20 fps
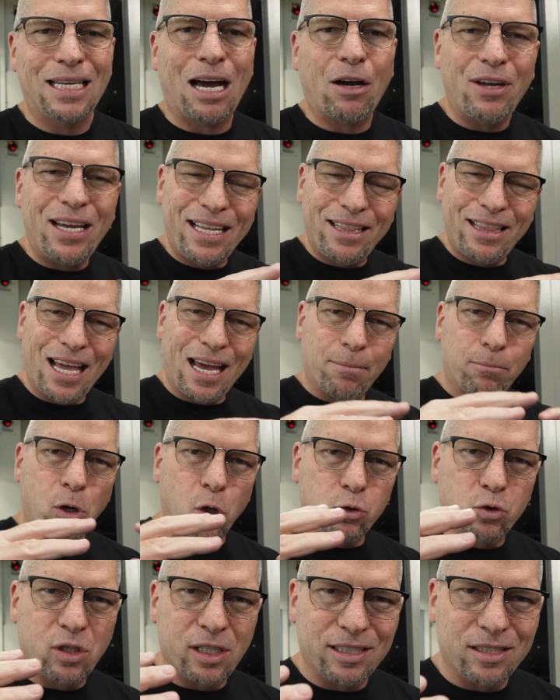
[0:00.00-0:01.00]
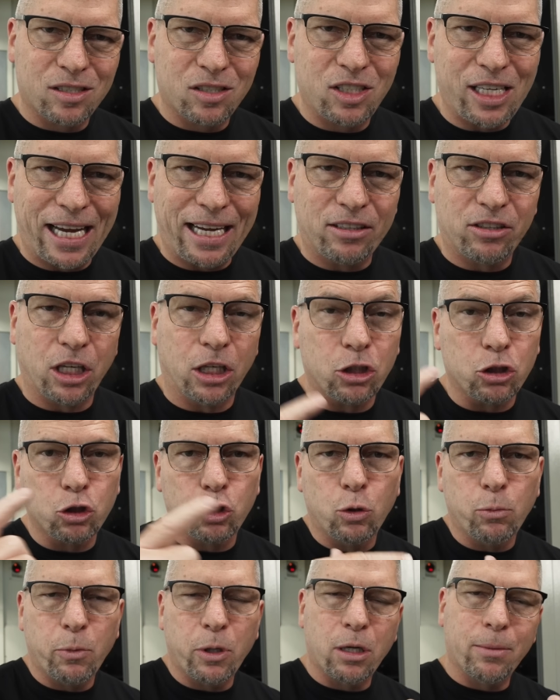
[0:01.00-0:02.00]
Now in that molten state, the
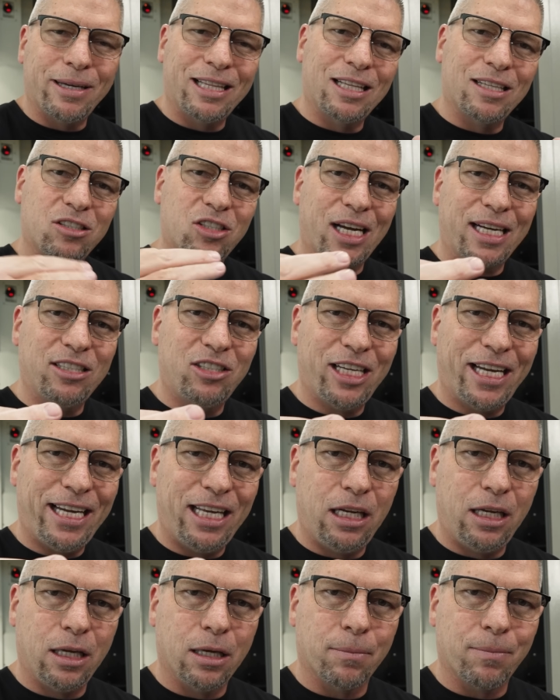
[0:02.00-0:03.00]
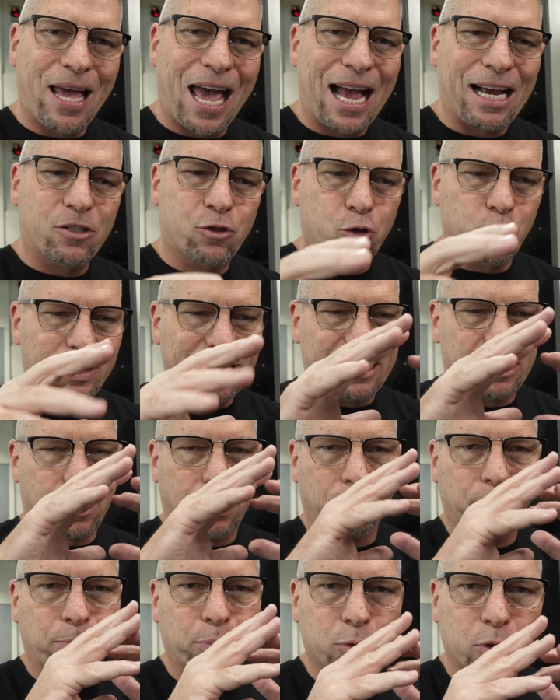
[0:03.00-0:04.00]
aluminum and the titanium actually
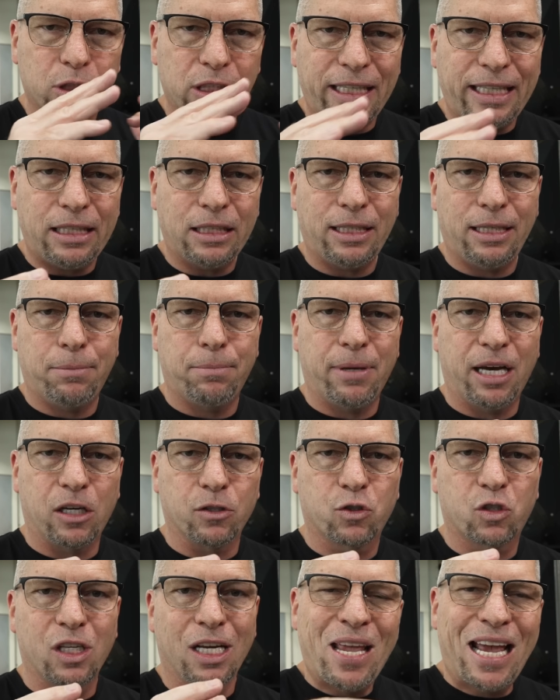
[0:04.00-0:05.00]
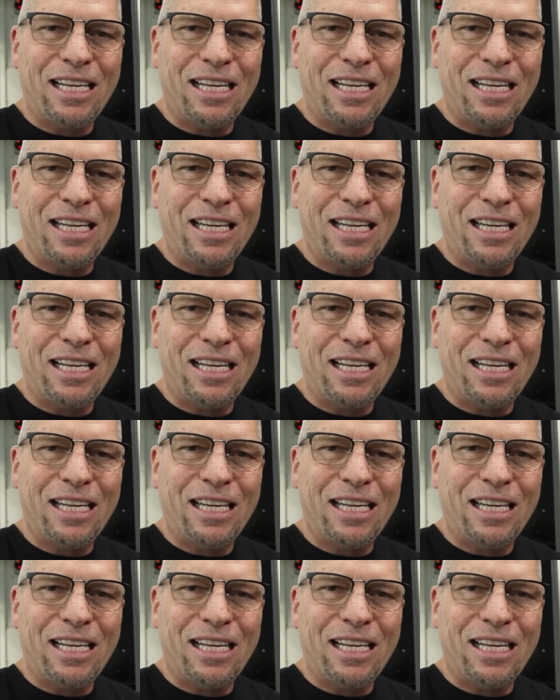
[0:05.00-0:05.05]
completely melts